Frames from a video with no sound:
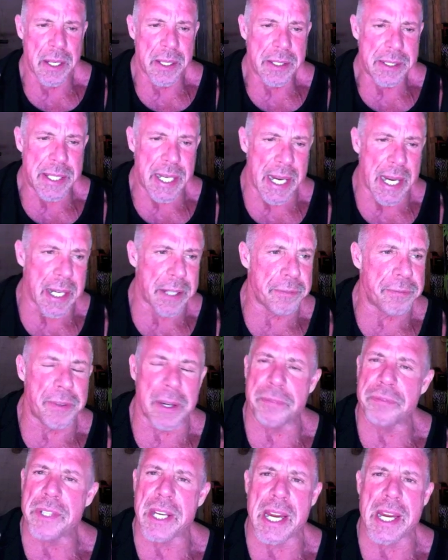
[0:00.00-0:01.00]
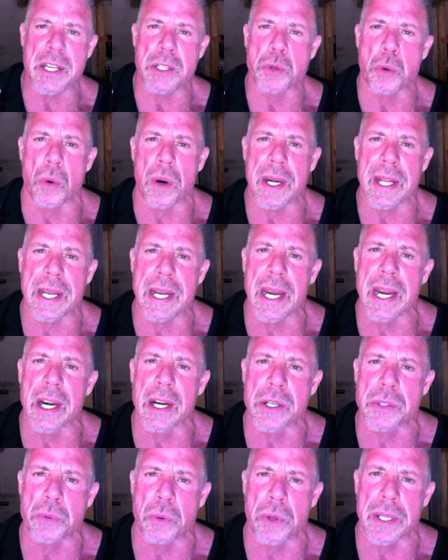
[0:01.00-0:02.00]
10, 15, 20
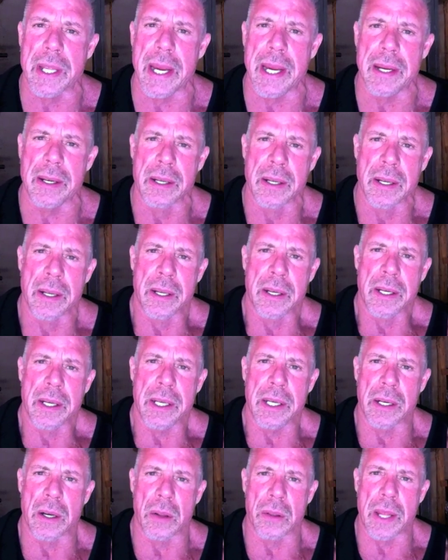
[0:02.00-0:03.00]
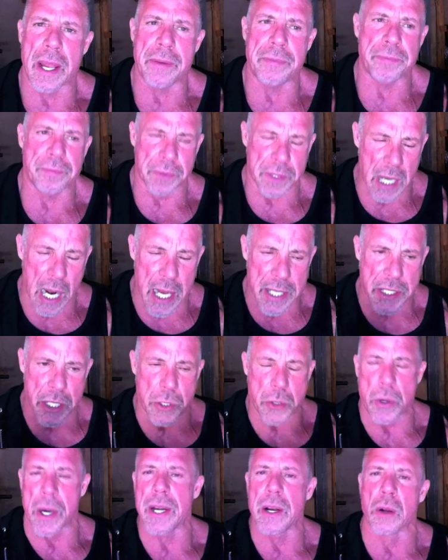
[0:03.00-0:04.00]
years, where they
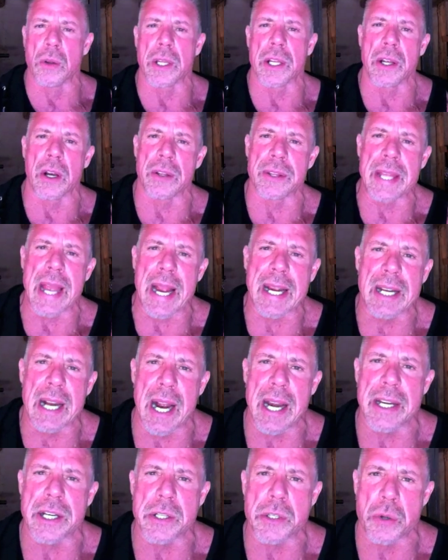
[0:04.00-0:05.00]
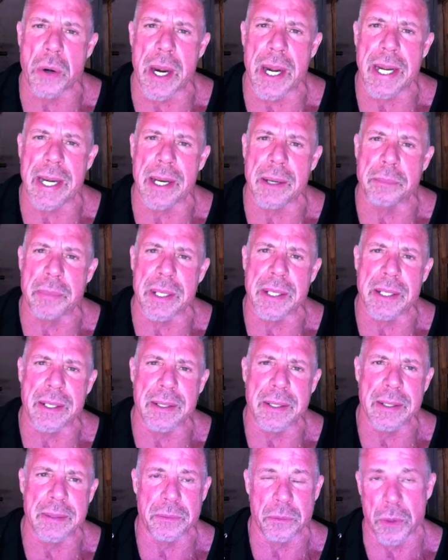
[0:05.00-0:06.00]
concentrate only on that kind of training. But
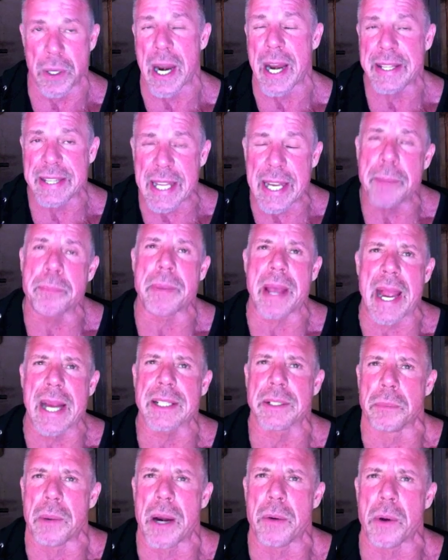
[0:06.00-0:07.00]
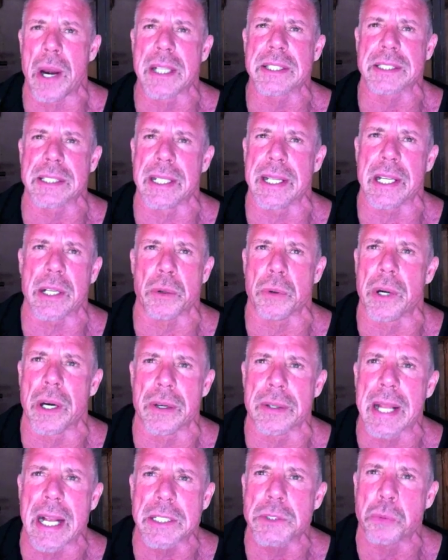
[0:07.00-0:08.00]
when I think back to my wrestling career,
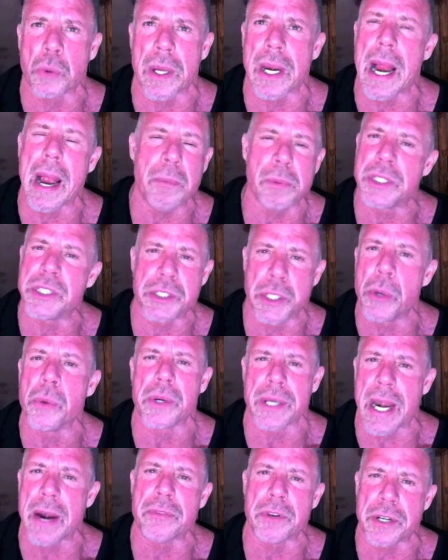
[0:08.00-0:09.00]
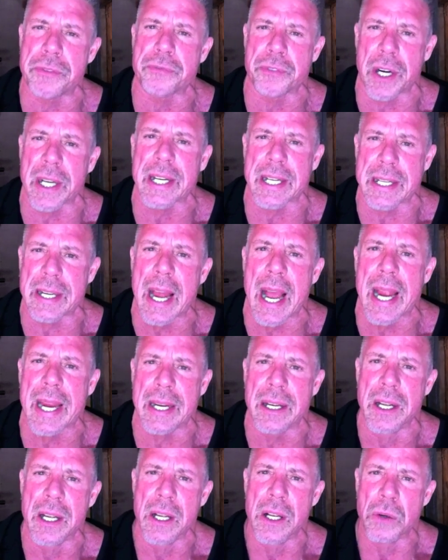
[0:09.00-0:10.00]
that's what I was doing every freaking night,
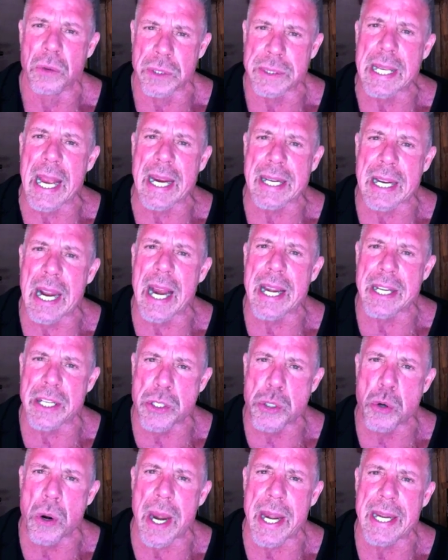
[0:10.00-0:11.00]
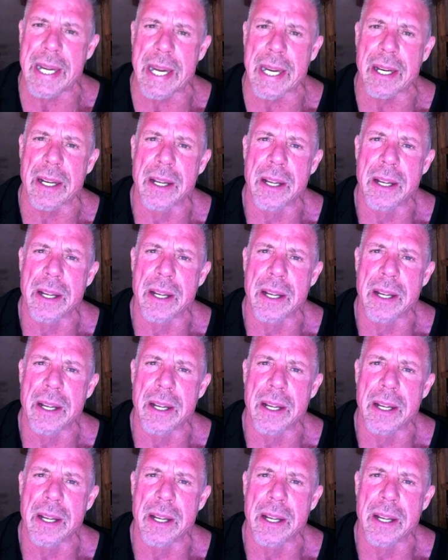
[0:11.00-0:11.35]
was that kind of training.